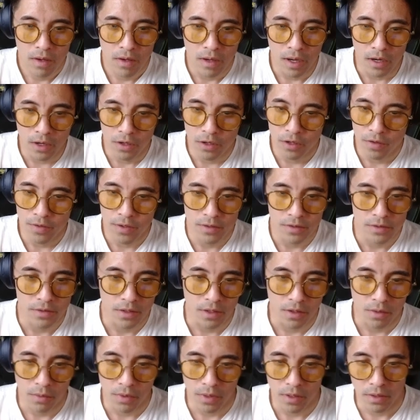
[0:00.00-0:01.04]
I don't know if this is
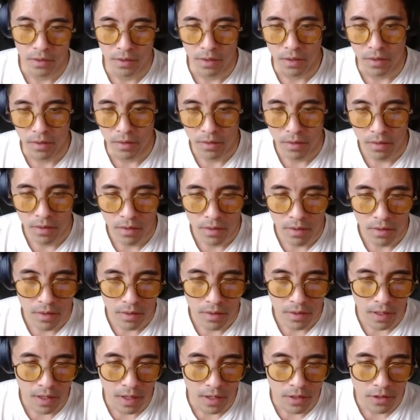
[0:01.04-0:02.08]
gonna work though.
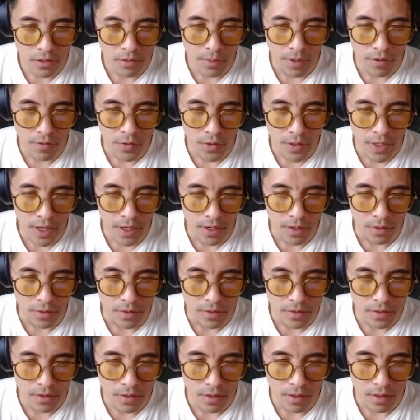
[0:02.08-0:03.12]
How do you spell volcano?
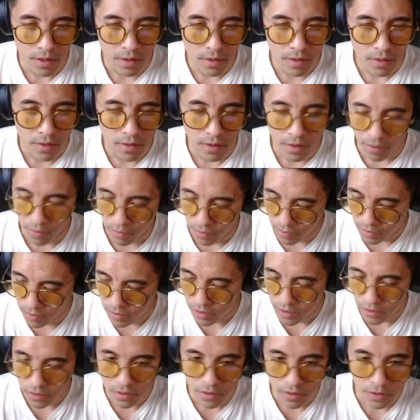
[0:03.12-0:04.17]
Is it
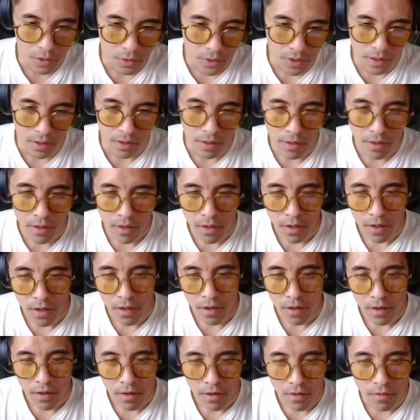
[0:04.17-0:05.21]
just no e?
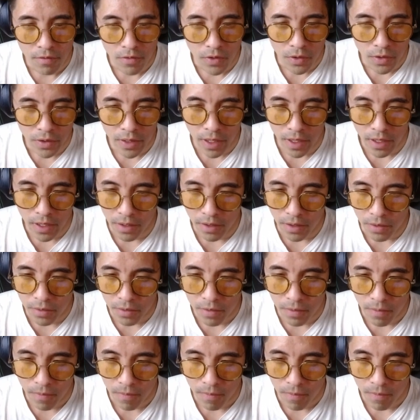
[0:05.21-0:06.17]
Volcano.